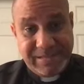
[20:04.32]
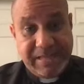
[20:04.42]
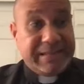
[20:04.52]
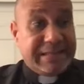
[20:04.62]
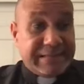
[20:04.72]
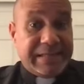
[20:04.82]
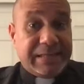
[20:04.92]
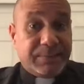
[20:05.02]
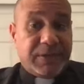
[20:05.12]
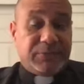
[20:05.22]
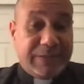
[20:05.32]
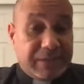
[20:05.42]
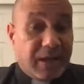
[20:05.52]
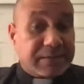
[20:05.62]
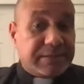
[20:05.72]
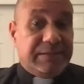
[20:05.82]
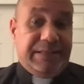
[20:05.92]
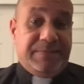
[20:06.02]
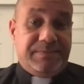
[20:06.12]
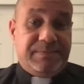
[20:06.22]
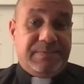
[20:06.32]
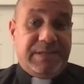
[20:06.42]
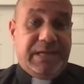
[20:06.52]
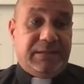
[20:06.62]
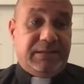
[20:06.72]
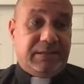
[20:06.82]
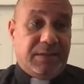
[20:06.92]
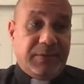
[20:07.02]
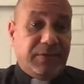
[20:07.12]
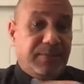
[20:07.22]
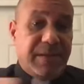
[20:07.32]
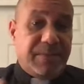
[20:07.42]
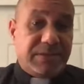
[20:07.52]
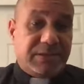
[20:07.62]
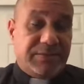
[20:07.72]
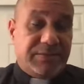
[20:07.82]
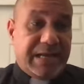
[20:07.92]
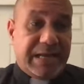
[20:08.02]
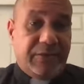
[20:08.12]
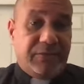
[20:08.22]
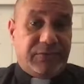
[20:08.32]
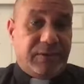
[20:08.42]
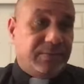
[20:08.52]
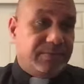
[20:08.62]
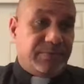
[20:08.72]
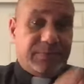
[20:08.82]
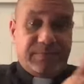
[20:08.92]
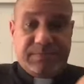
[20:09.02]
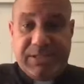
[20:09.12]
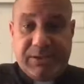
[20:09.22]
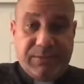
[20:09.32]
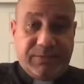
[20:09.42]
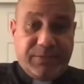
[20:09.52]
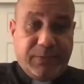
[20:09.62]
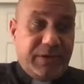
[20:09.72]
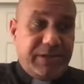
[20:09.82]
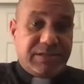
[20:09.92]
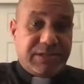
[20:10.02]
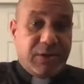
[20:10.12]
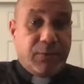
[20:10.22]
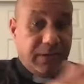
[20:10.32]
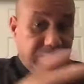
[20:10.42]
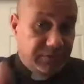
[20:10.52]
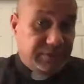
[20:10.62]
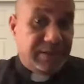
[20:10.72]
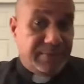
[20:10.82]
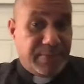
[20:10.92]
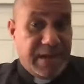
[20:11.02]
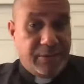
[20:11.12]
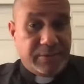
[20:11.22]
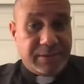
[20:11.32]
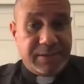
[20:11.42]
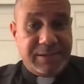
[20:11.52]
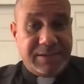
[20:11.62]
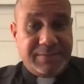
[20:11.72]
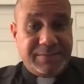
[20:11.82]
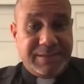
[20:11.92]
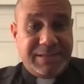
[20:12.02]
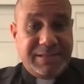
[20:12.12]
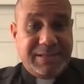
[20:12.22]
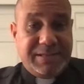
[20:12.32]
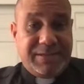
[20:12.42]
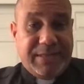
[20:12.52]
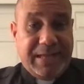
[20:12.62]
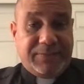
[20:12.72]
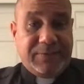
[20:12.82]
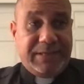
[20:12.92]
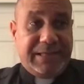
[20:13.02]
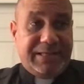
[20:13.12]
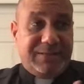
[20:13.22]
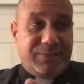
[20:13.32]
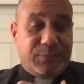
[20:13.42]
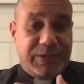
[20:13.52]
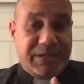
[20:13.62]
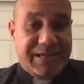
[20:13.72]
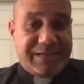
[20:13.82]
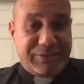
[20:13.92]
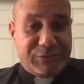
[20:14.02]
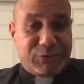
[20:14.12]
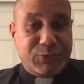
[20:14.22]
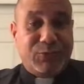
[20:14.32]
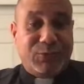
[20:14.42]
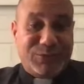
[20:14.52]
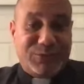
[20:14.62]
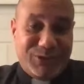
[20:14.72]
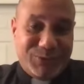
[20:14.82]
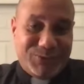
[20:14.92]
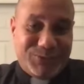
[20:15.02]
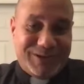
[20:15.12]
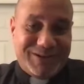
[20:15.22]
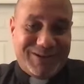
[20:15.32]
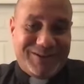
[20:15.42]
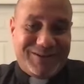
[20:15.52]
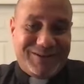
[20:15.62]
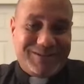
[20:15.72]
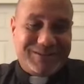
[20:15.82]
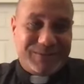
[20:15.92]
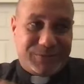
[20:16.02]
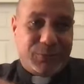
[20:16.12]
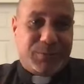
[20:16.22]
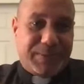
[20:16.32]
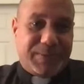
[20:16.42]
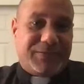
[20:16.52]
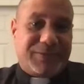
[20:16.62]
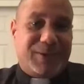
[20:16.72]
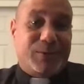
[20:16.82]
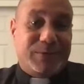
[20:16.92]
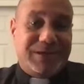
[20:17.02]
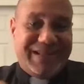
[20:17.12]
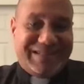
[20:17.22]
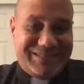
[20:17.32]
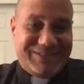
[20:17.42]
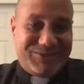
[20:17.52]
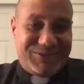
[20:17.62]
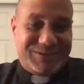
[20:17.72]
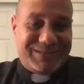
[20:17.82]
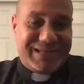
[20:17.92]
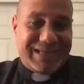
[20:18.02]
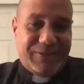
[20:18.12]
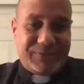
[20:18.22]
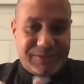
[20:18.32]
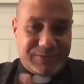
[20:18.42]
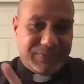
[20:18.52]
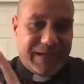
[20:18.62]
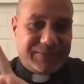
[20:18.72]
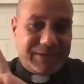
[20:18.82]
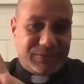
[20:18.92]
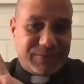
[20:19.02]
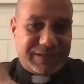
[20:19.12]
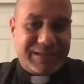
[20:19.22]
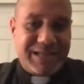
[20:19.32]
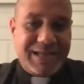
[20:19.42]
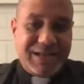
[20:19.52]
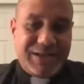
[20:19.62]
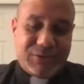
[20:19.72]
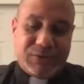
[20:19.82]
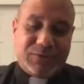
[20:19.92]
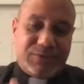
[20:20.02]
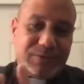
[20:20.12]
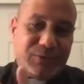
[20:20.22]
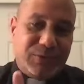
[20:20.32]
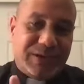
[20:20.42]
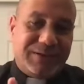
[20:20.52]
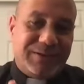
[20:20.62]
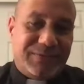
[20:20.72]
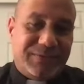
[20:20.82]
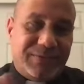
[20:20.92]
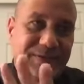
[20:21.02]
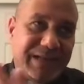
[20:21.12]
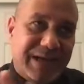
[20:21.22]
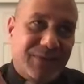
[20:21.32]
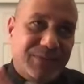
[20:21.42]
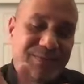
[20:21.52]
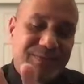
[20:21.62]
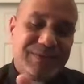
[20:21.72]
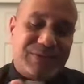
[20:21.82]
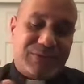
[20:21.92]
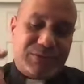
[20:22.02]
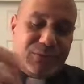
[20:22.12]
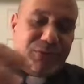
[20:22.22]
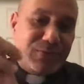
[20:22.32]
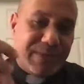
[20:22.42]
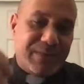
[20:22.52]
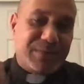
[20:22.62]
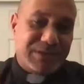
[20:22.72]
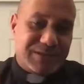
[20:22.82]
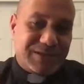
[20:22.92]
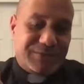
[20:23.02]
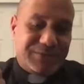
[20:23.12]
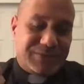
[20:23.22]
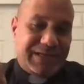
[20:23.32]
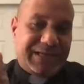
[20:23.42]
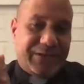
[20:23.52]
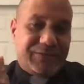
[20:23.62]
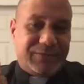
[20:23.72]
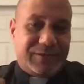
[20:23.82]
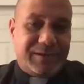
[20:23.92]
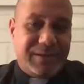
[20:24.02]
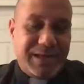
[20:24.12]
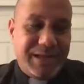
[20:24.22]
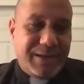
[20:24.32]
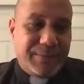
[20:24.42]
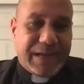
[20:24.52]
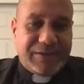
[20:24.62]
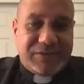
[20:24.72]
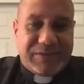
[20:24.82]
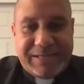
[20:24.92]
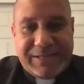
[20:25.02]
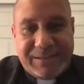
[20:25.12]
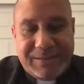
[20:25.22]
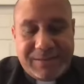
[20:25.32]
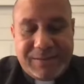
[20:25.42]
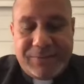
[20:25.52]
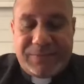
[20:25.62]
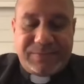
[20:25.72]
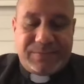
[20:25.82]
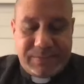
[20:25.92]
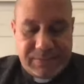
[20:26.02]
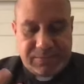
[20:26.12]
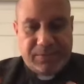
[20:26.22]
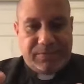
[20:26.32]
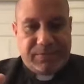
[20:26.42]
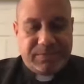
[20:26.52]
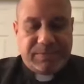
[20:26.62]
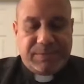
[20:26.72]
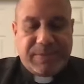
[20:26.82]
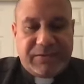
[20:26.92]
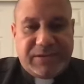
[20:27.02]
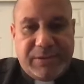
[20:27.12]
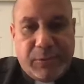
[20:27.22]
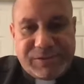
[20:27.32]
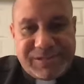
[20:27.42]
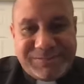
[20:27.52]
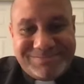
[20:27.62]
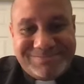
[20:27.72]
And they did, but reluctantly. And some of the members of that council, 4 years ago, are still in power. Thankfully, we elected two people of color were elected to the city council. There's 5 districts. So two out of the, now 2 new members of the city council are Pakistani of Pakistani origin.